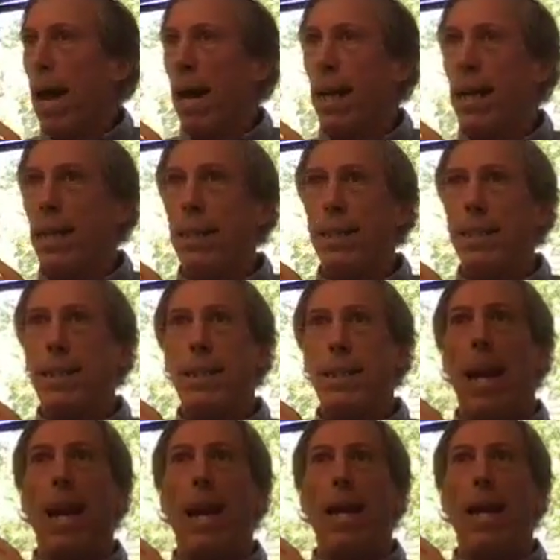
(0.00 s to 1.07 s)
as
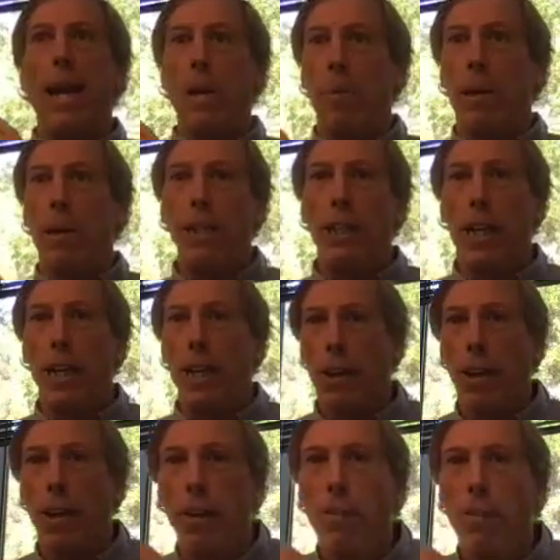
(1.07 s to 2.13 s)
a network engineer,
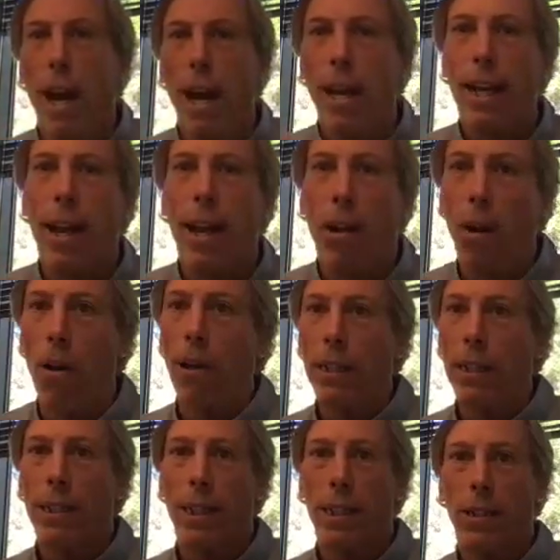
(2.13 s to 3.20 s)
you've got to get all
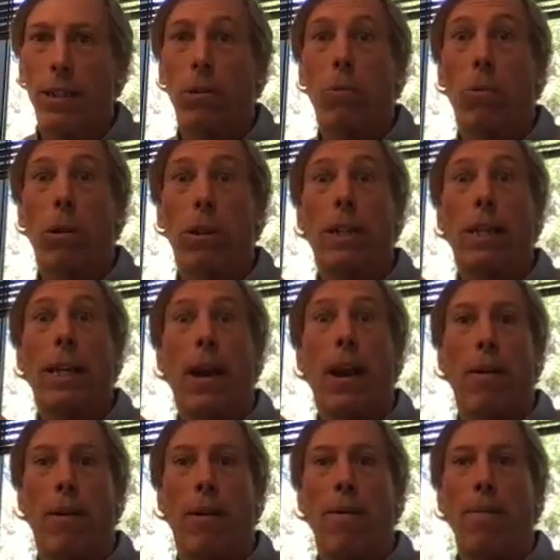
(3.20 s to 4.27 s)
these things to work
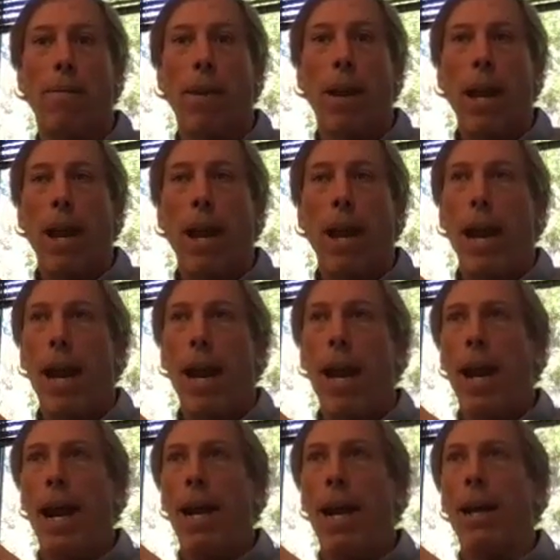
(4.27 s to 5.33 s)
together.
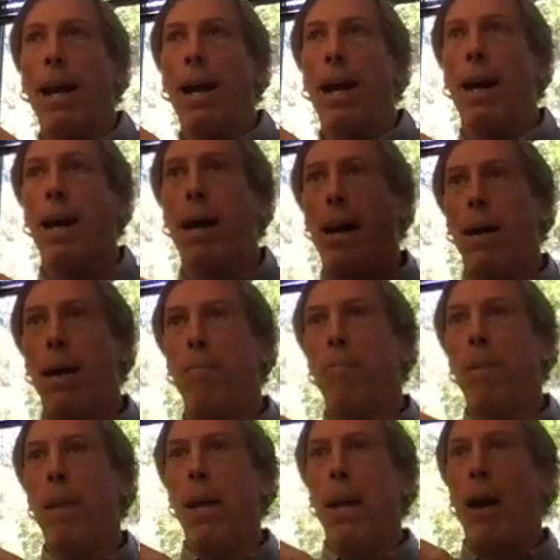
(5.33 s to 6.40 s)
And
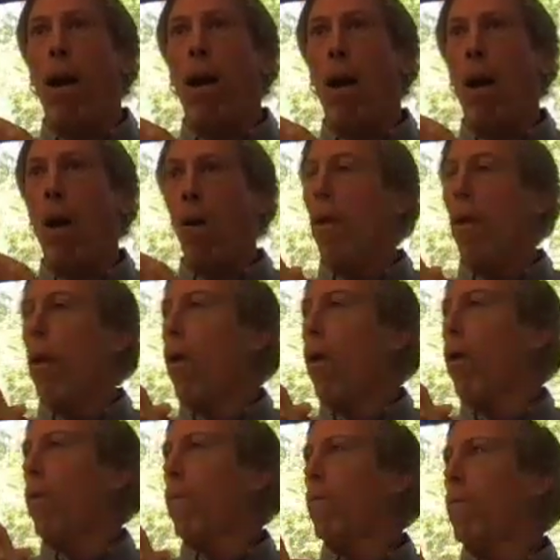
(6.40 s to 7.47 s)

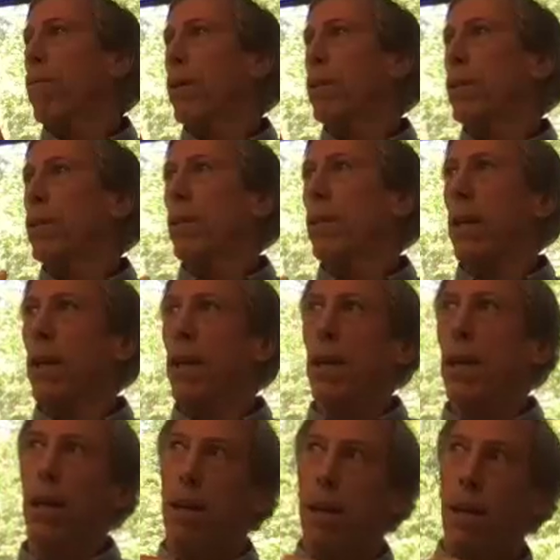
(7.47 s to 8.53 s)
although there's,
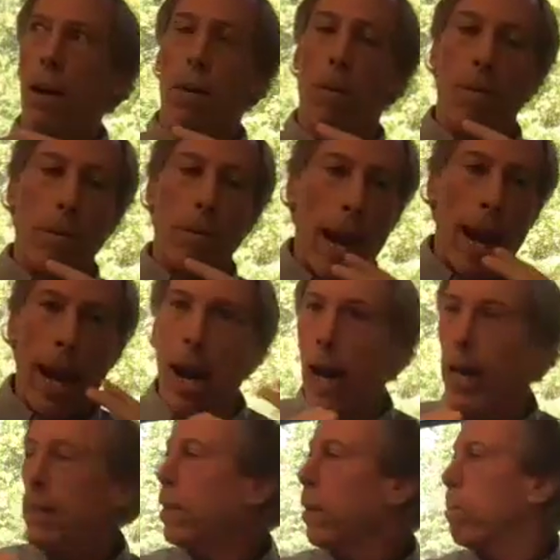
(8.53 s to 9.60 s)

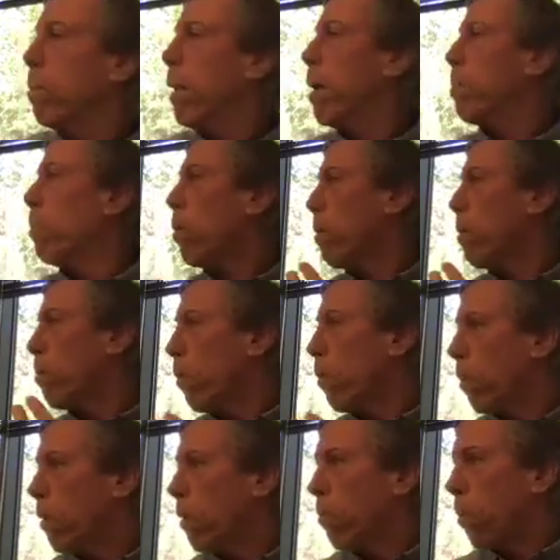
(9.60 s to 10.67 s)
AI is going to play a more
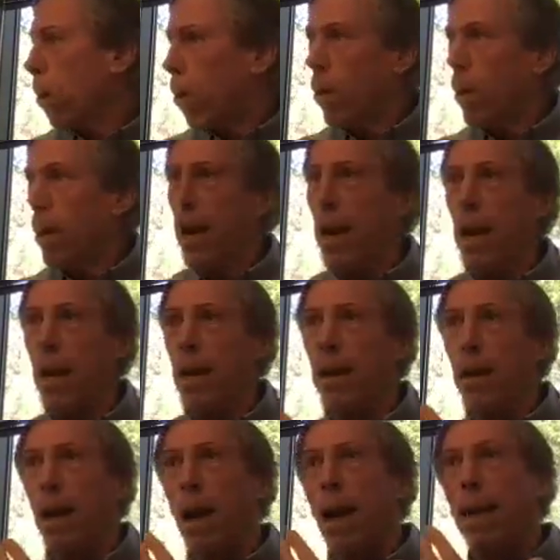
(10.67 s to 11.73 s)
important role
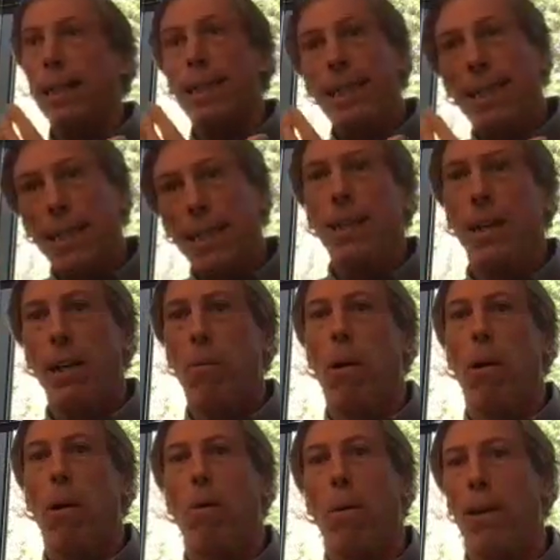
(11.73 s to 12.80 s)
in assisting
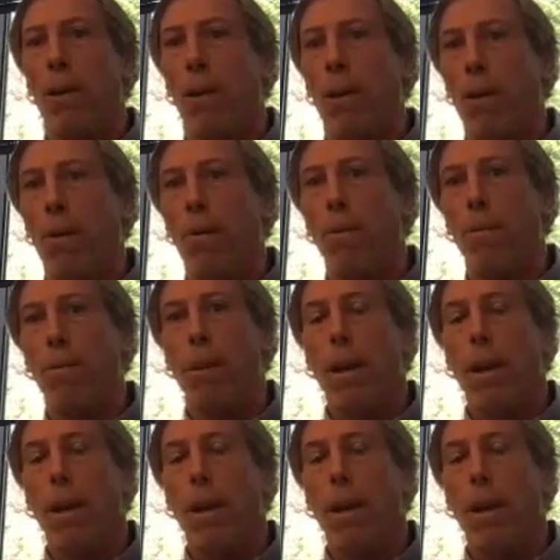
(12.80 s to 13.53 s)
what we do,